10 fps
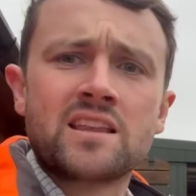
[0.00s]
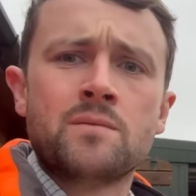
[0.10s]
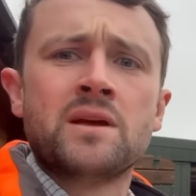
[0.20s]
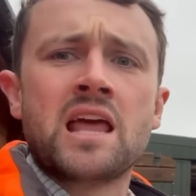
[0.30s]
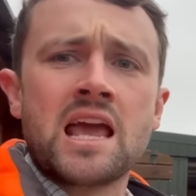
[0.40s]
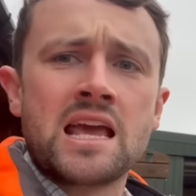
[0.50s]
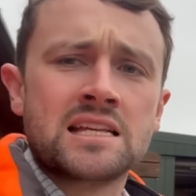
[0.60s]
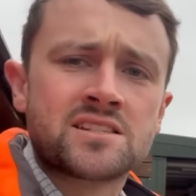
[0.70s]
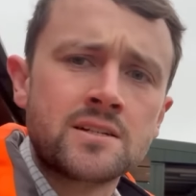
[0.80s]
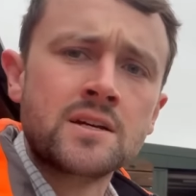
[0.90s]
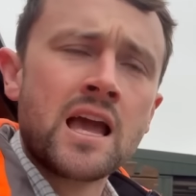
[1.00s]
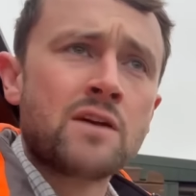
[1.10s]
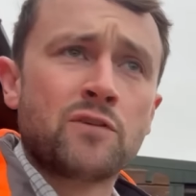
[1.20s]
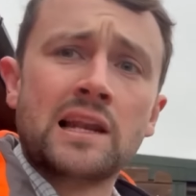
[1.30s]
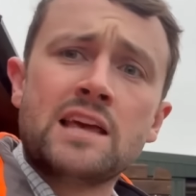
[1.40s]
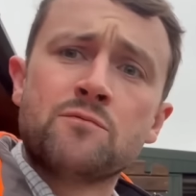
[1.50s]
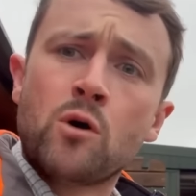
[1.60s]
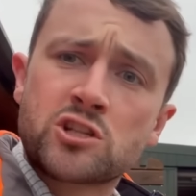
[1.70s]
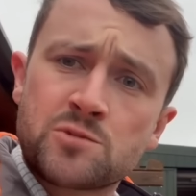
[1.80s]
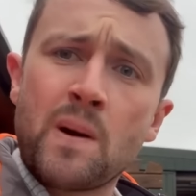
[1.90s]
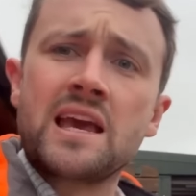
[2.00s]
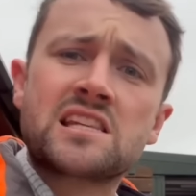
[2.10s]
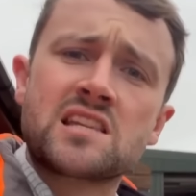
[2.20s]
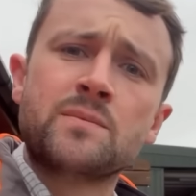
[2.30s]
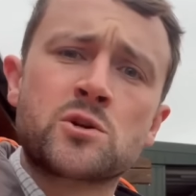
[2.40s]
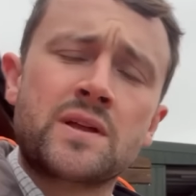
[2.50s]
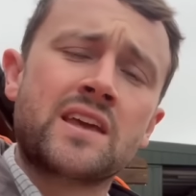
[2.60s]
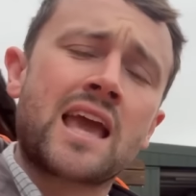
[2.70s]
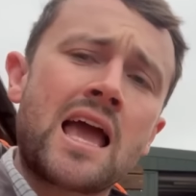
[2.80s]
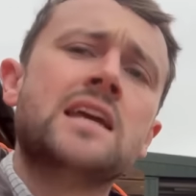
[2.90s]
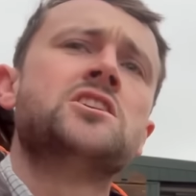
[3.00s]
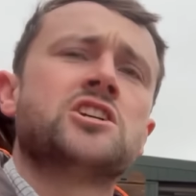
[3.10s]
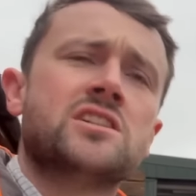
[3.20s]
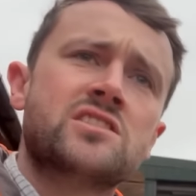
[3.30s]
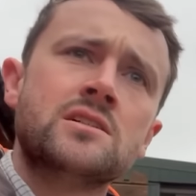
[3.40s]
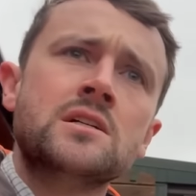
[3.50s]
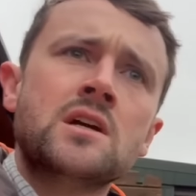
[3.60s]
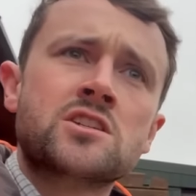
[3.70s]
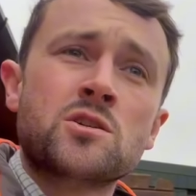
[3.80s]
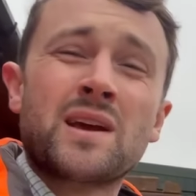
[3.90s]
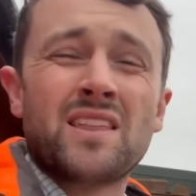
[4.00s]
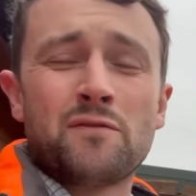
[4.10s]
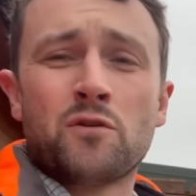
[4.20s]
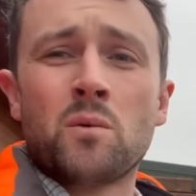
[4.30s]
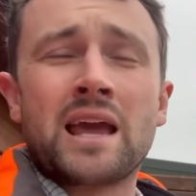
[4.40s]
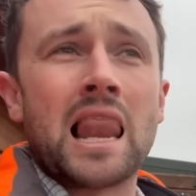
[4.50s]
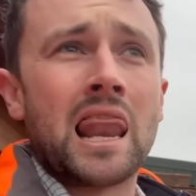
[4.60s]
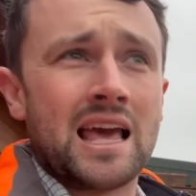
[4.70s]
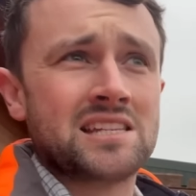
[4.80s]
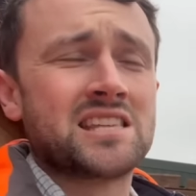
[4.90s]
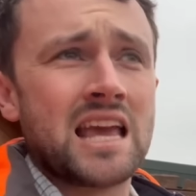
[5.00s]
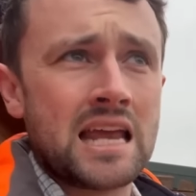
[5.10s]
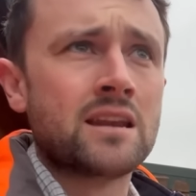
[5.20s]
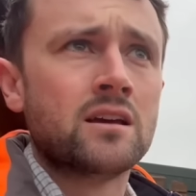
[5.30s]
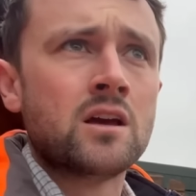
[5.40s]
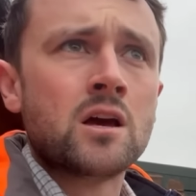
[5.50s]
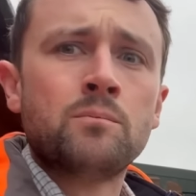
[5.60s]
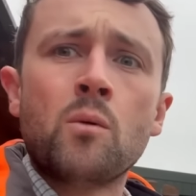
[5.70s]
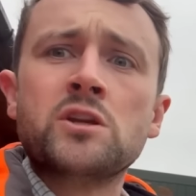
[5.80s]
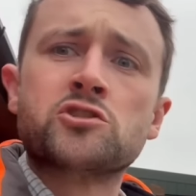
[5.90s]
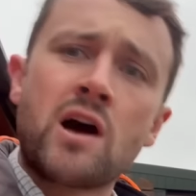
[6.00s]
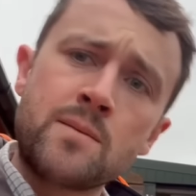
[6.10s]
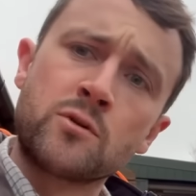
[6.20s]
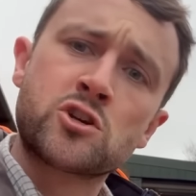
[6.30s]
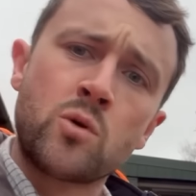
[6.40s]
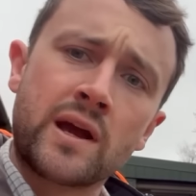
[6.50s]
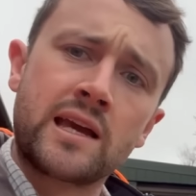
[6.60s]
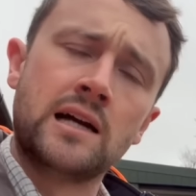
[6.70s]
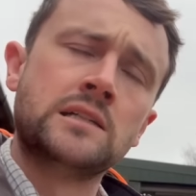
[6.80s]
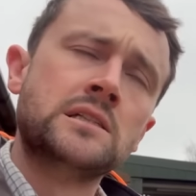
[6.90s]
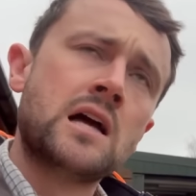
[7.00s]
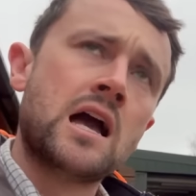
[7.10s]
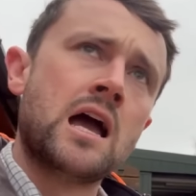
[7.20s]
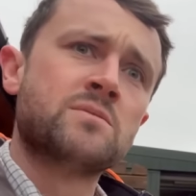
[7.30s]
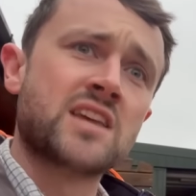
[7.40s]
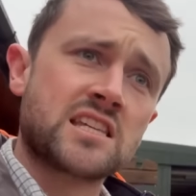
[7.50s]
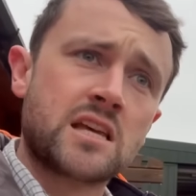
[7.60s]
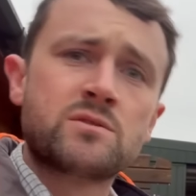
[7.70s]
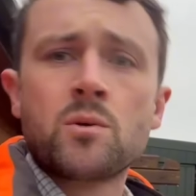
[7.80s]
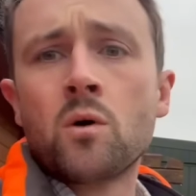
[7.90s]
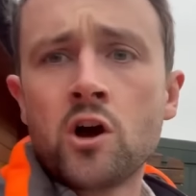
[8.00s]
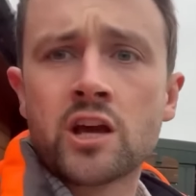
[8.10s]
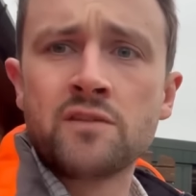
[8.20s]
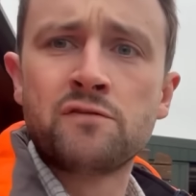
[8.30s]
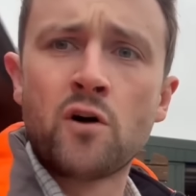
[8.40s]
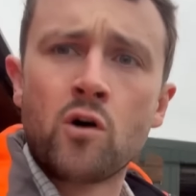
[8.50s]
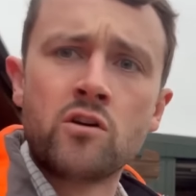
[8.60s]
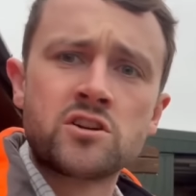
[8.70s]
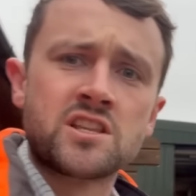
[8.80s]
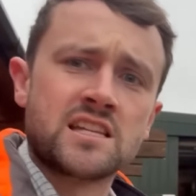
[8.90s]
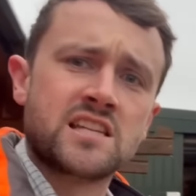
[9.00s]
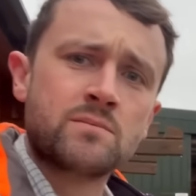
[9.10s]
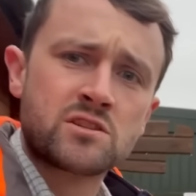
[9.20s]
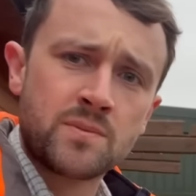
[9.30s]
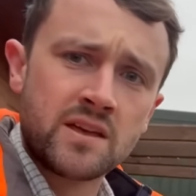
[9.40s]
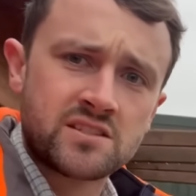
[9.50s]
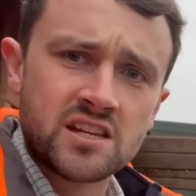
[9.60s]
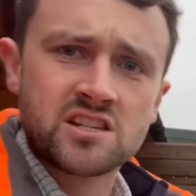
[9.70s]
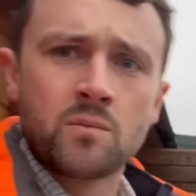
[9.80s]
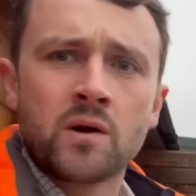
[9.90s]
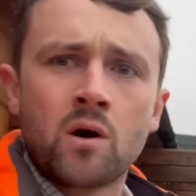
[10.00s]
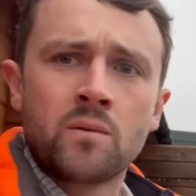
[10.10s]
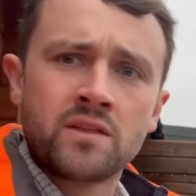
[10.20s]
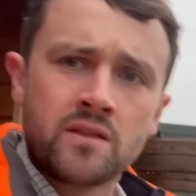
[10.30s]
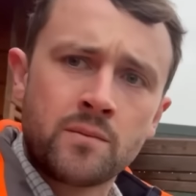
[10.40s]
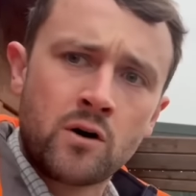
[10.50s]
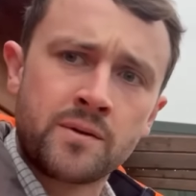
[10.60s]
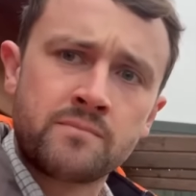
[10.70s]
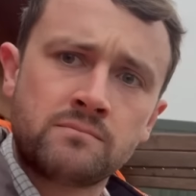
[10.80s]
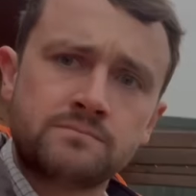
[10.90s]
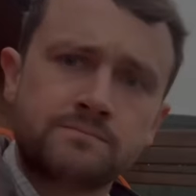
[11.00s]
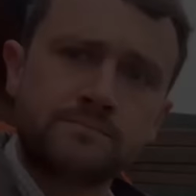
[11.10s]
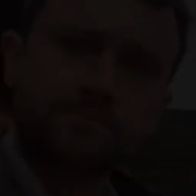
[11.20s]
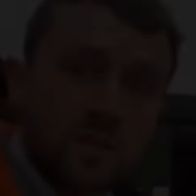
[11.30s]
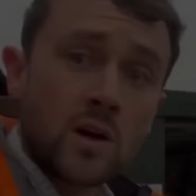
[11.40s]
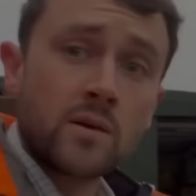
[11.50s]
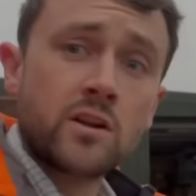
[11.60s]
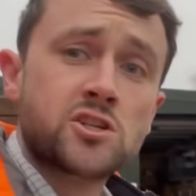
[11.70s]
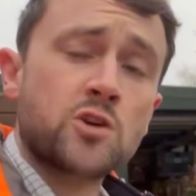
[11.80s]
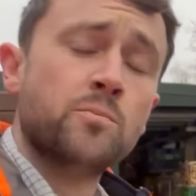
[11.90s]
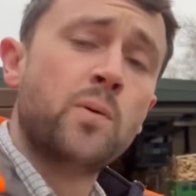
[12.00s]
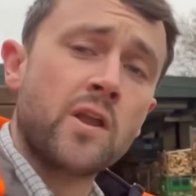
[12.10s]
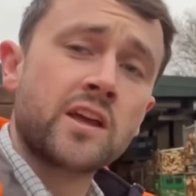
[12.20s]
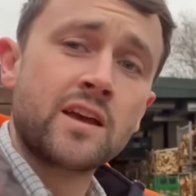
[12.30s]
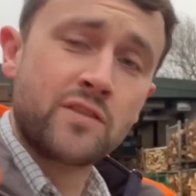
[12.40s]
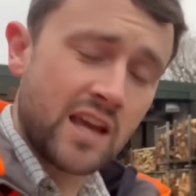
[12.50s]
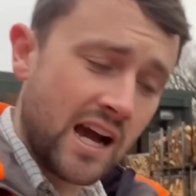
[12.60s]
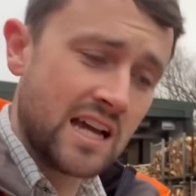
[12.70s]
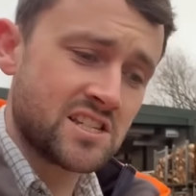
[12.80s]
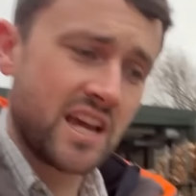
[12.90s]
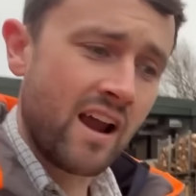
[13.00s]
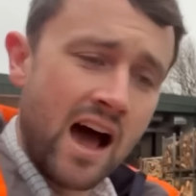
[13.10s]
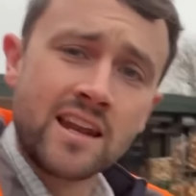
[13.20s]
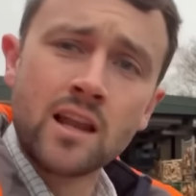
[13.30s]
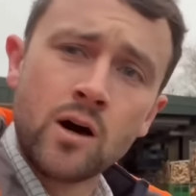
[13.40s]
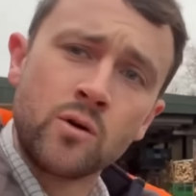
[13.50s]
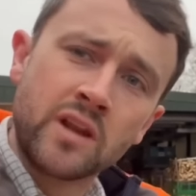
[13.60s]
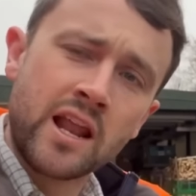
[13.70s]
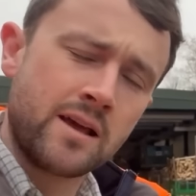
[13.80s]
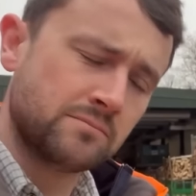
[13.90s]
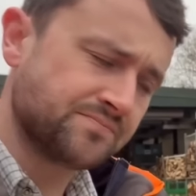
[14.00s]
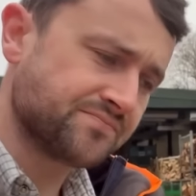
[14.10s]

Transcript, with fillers: at the minute is if we leave more space in between the cages, so we get, we get less in, but we dry much quicker. Um, so that seems to be working for us, that seems to be the system we're going with at the moment. So I'm going to jump on and give the guys here a hand loading it.